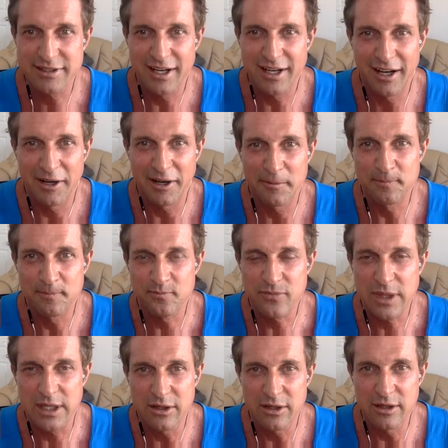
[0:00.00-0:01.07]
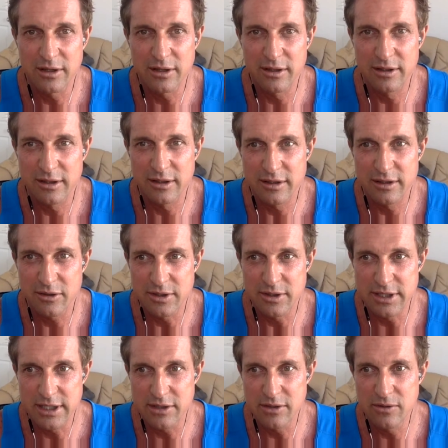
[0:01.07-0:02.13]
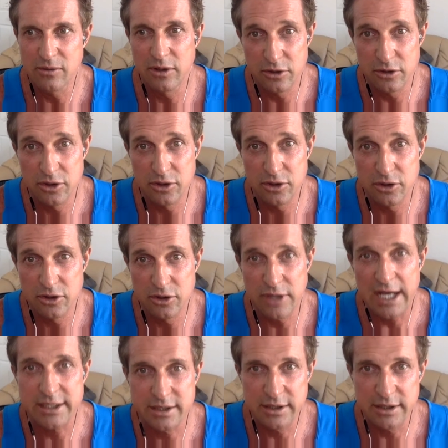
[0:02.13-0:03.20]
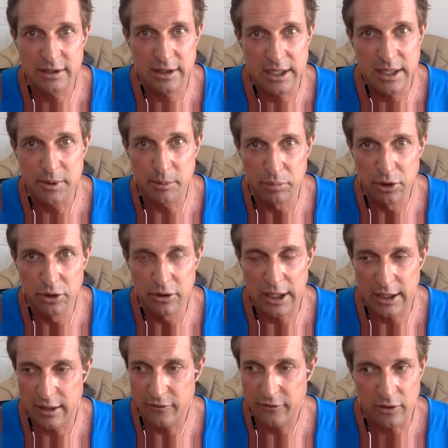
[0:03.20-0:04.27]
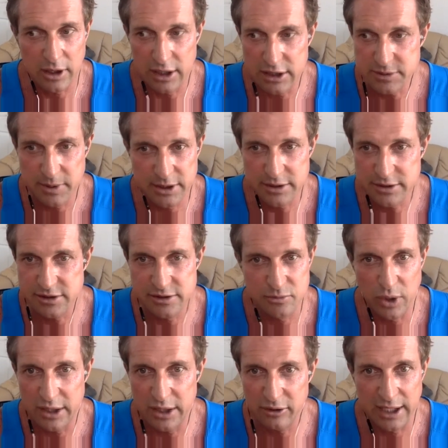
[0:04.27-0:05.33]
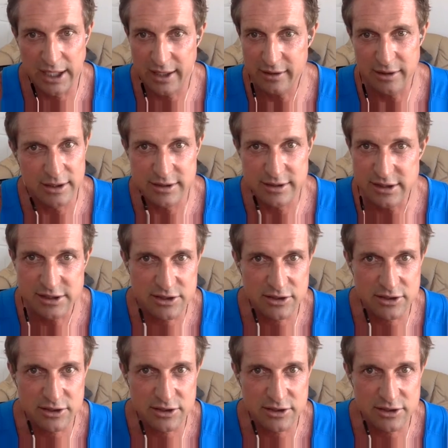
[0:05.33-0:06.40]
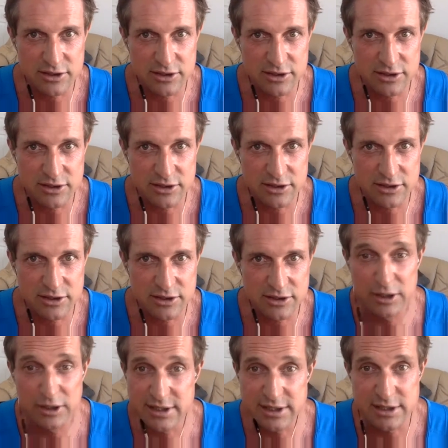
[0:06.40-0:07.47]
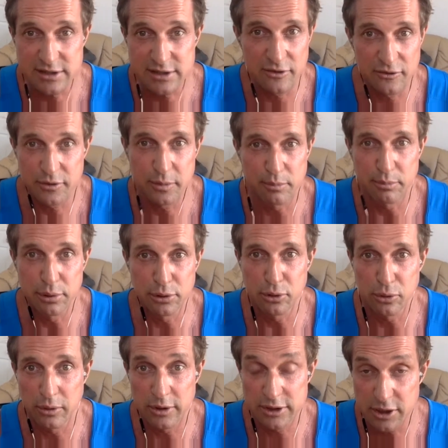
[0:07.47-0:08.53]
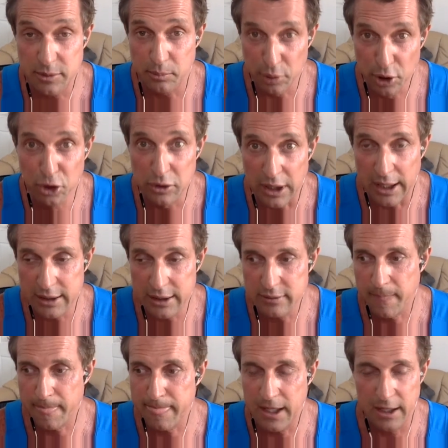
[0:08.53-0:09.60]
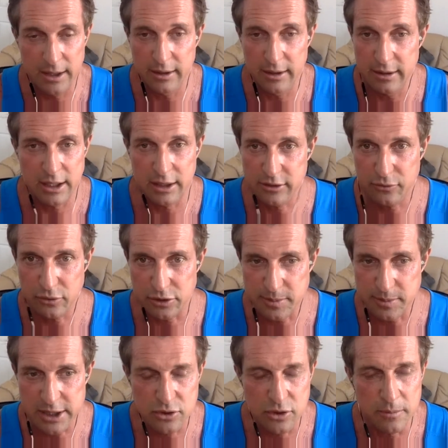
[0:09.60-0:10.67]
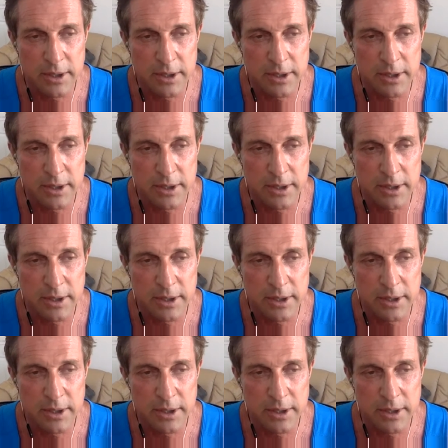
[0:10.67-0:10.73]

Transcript: Um, you you do you do that to keep the blue light out of your eyes because these retinal ganglia that start this process are only sensitive to blue, to blue light, uh, not the full spectrum.